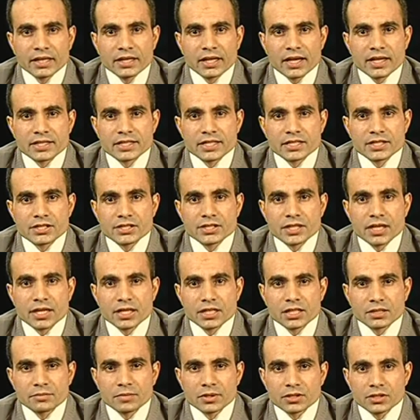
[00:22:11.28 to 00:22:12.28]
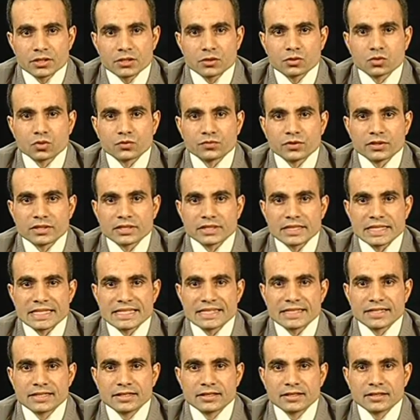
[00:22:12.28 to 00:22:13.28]
as a genetic material, so far as
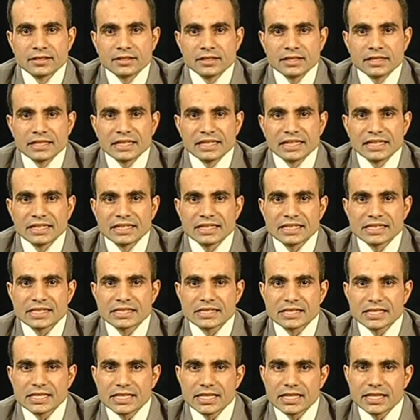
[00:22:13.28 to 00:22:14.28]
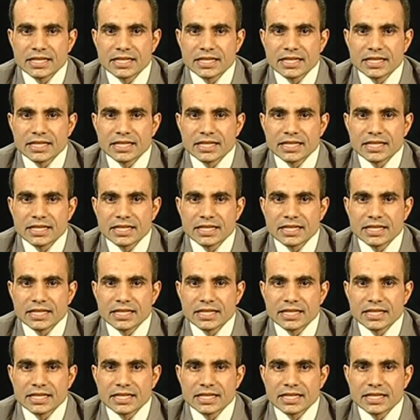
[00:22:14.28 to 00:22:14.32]
concerned, it is